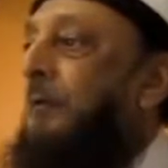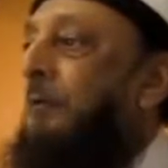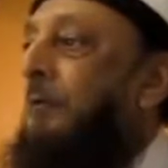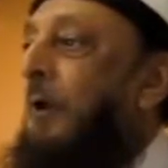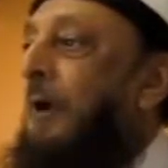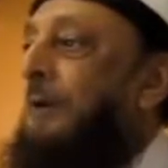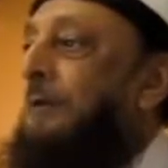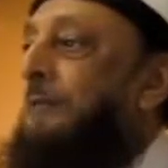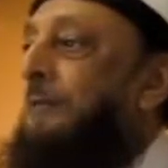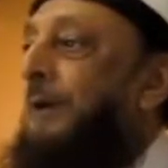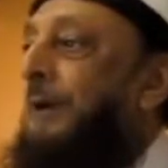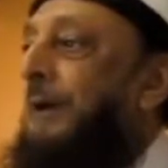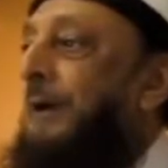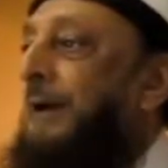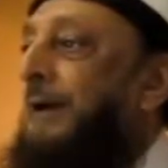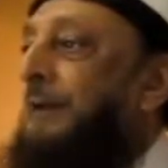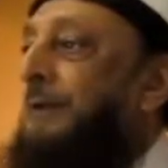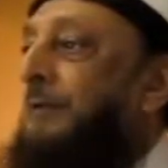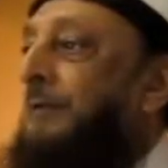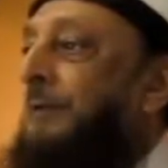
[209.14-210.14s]
one
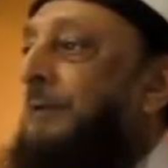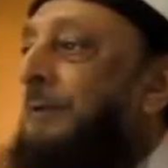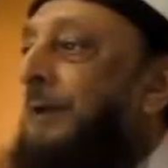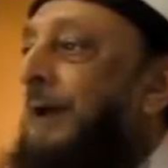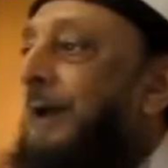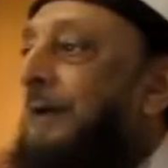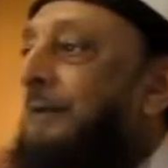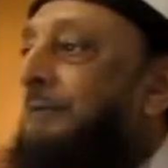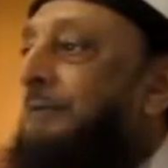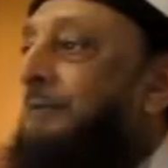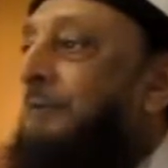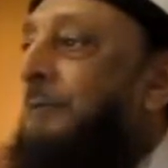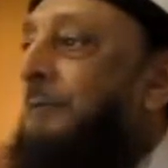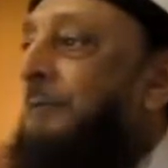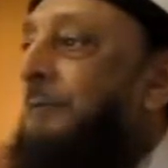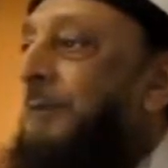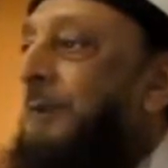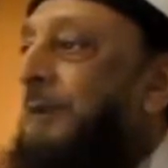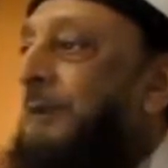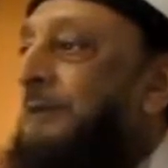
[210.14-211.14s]
man would have
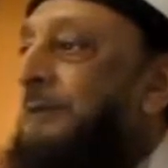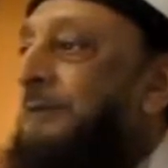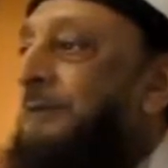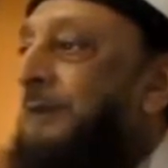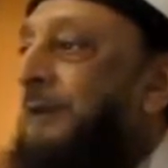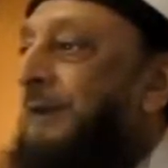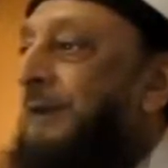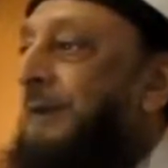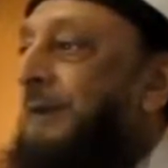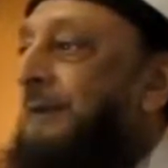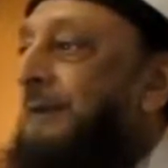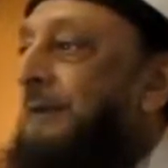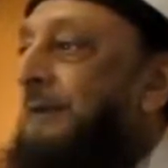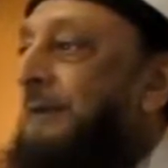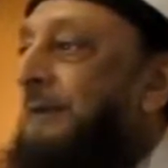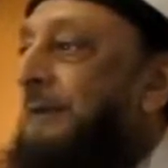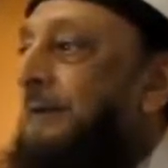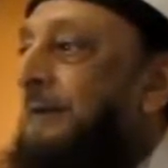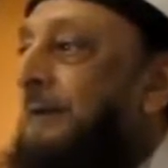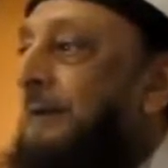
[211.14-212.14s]
to
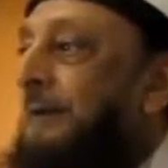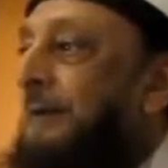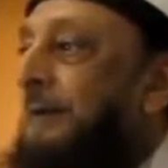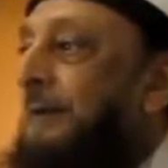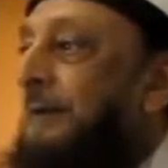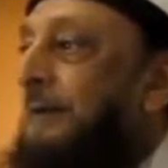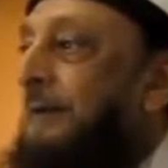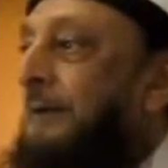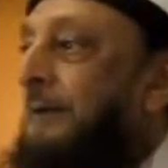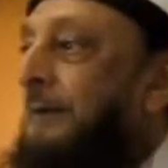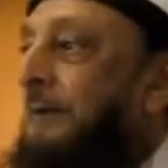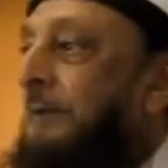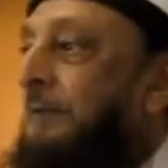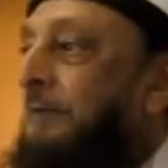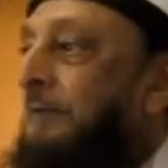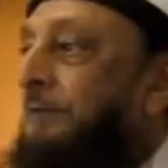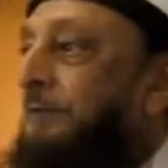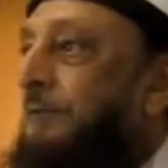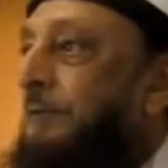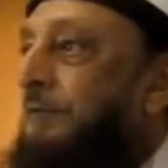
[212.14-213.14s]
maintain
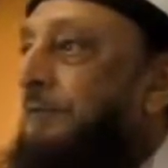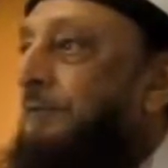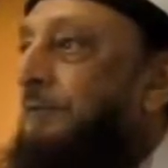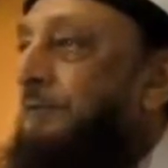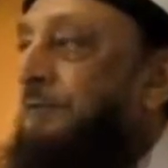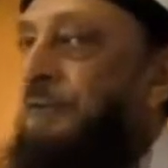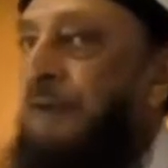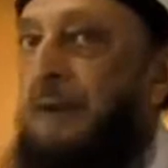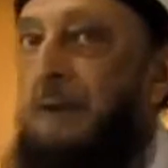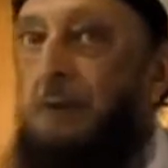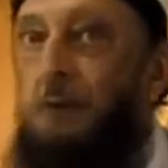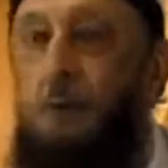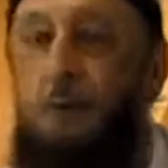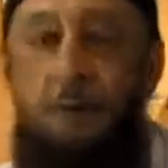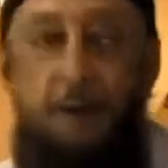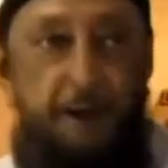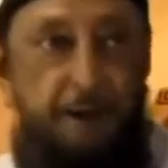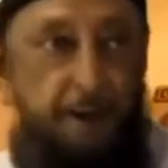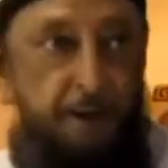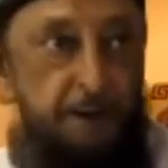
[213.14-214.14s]
50
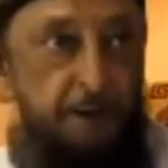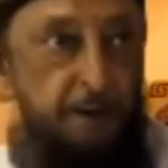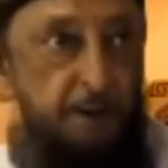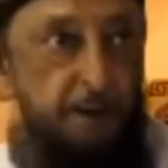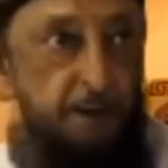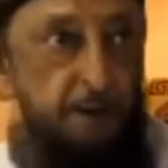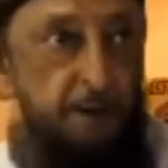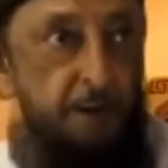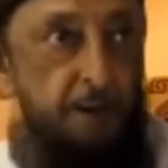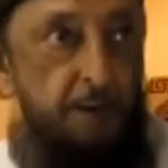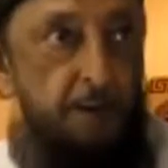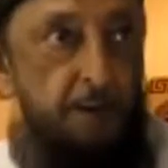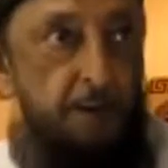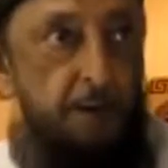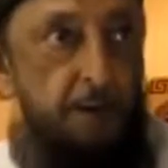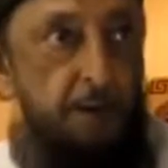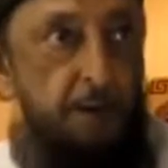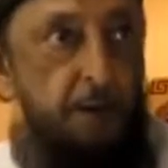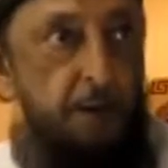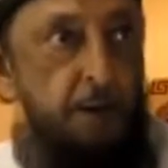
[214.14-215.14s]
women.
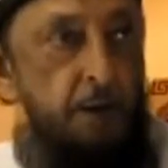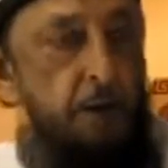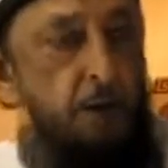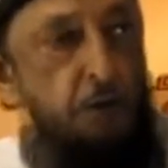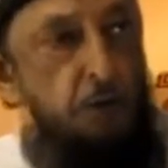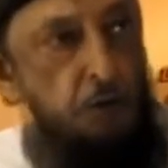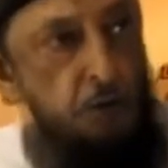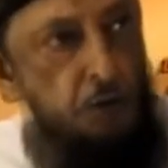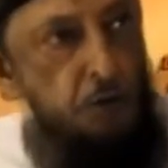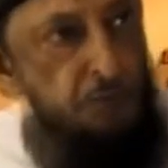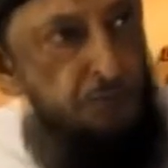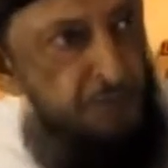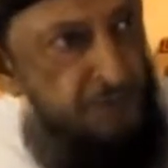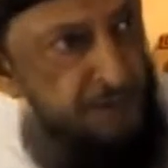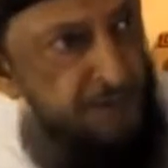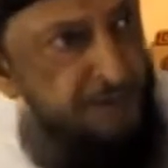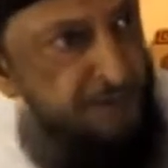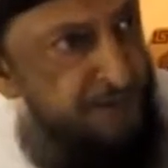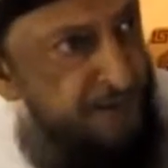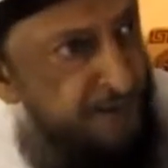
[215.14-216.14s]
You've
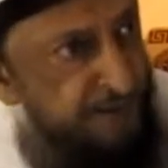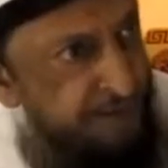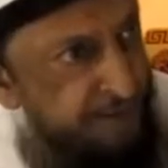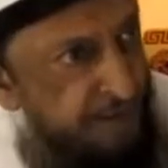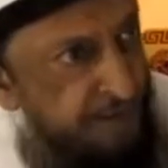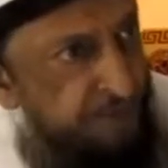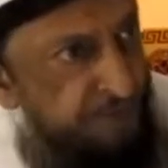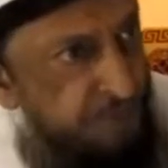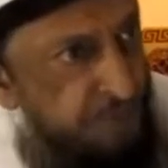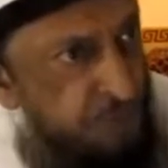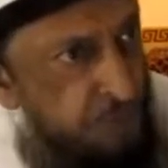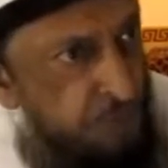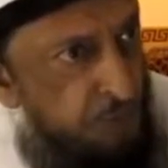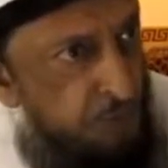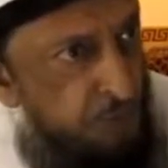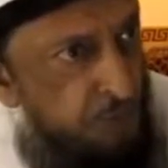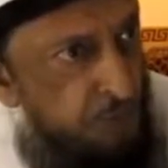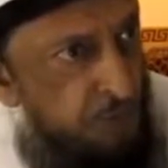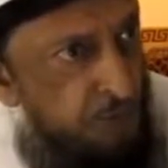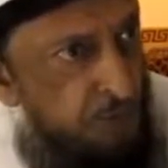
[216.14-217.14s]
heard that, haven't
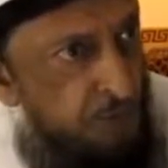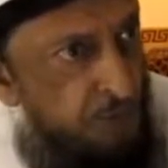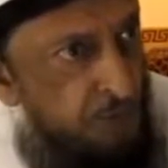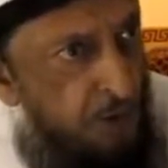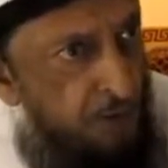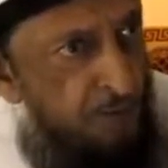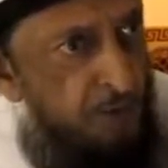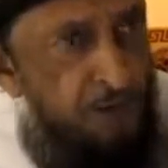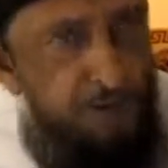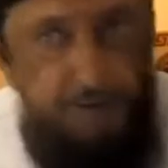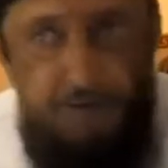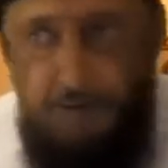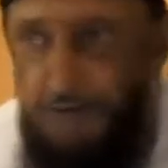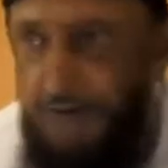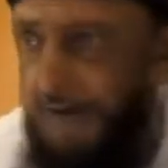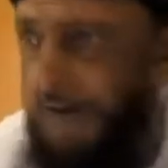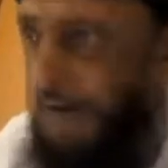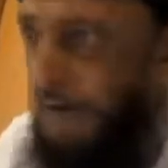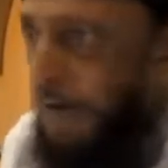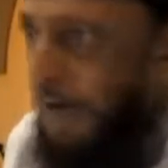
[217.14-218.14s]
you? Come on,
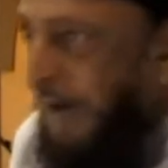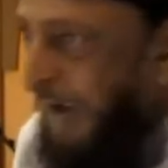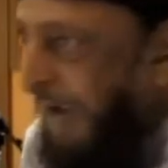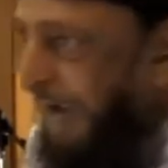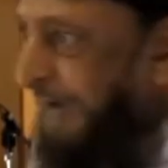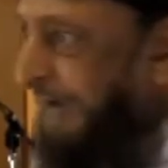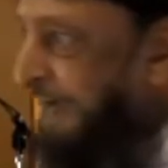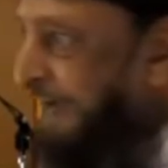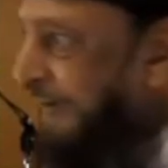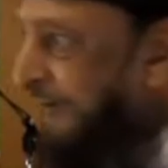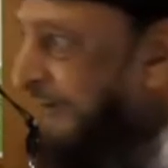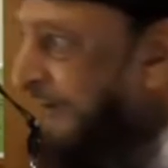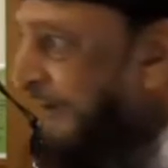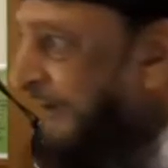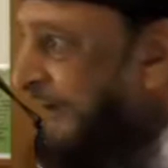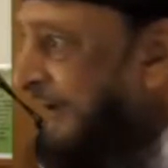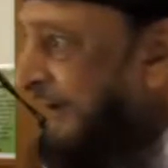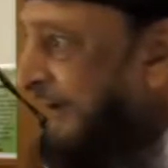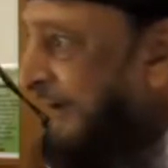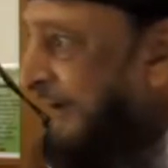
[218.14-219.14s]
shake your heads.
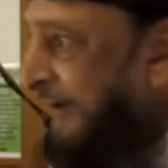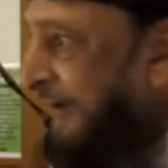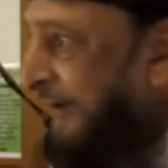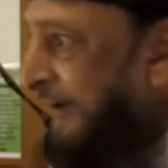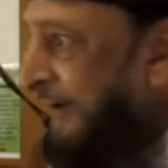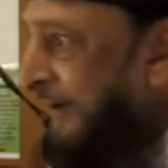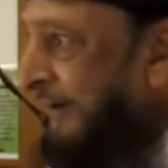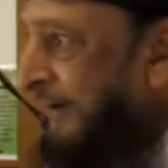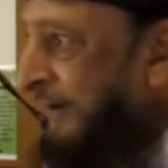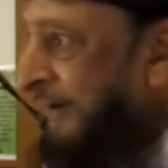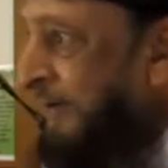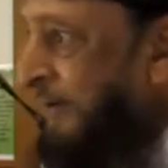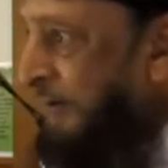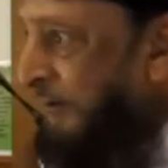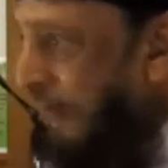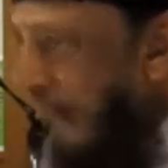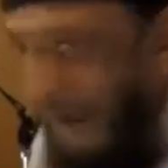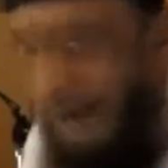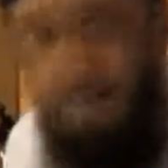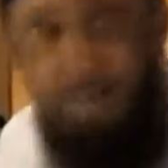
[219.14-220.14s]

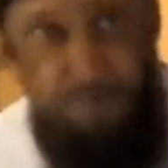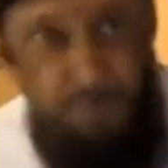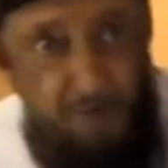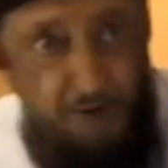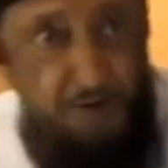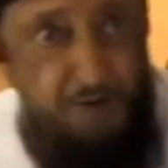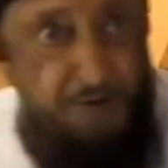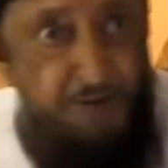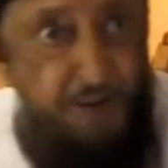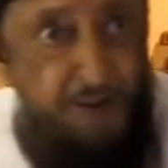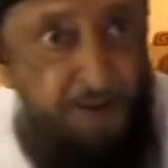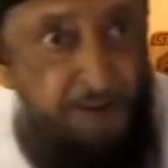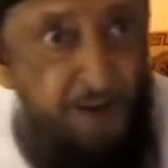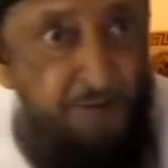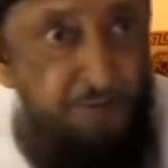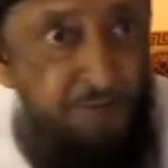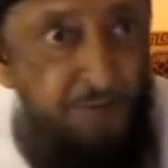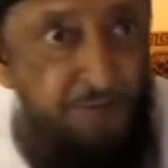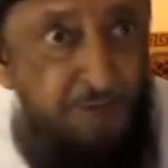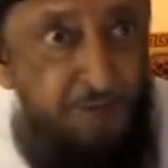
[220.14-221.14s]
You have heard that,
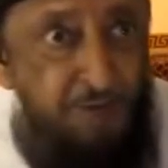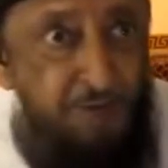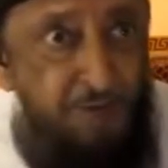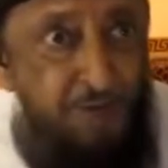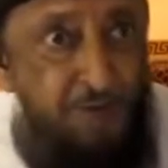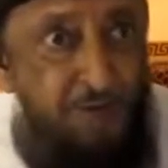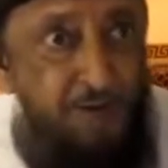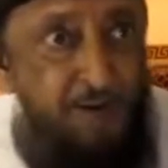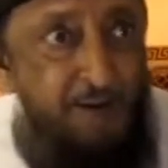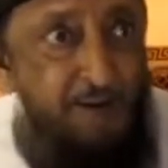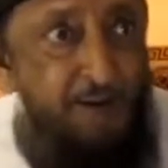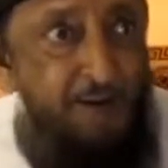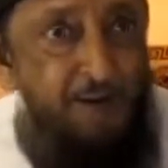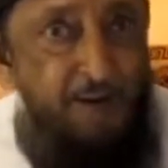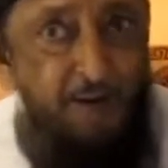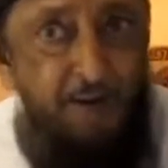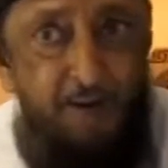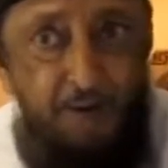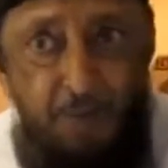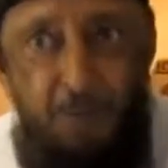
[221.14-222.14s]
haven't you?
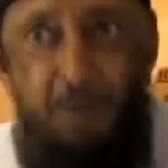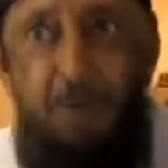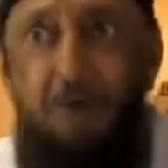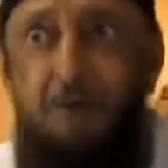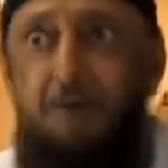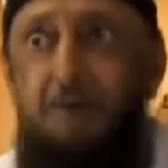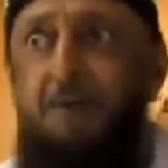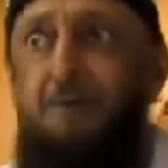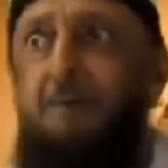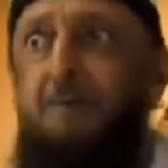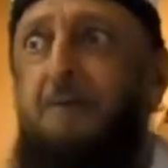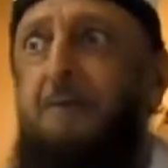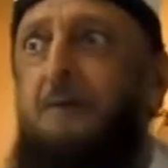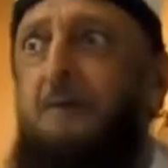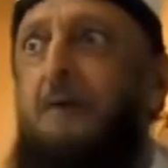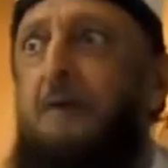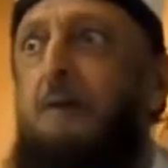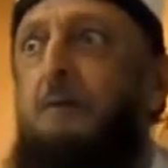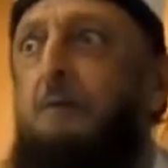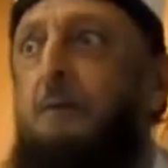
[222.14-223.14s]
Yes. Good.
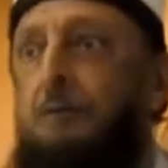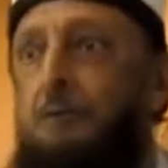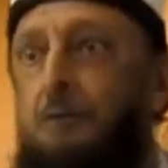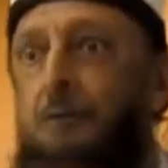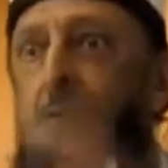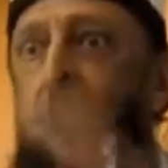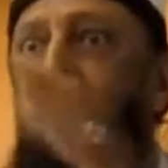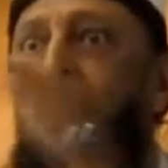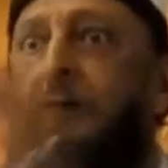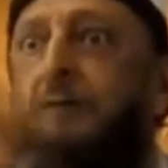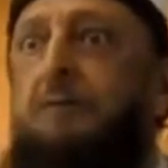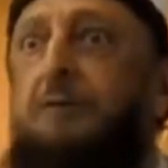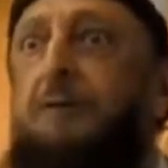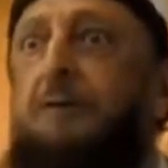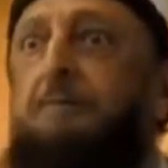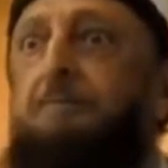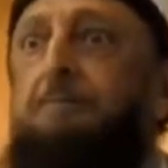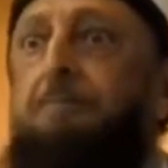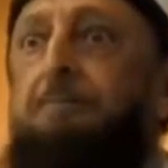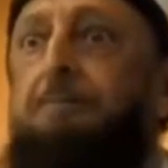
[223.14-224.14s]
What's going to cause
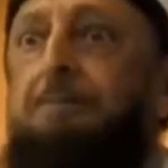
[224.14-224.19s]
it?